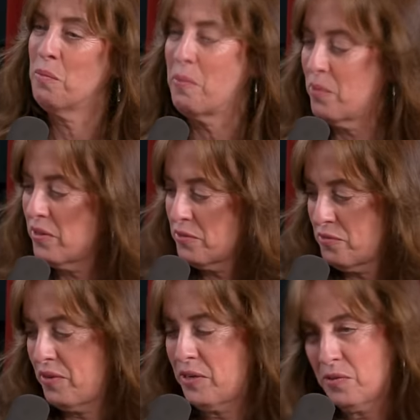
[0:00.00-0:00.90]
my brother's
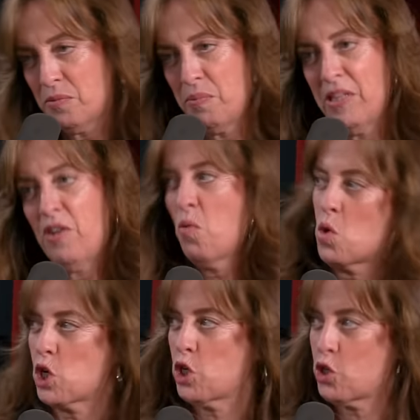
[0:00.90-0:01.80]
fingers be like,
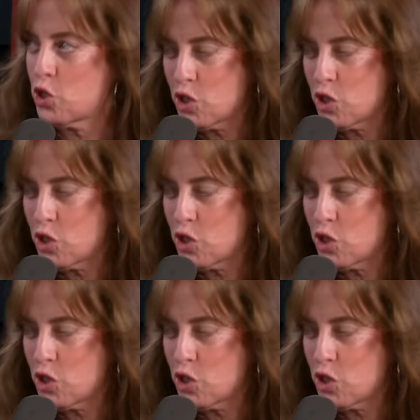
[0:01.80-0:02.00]
whoosh.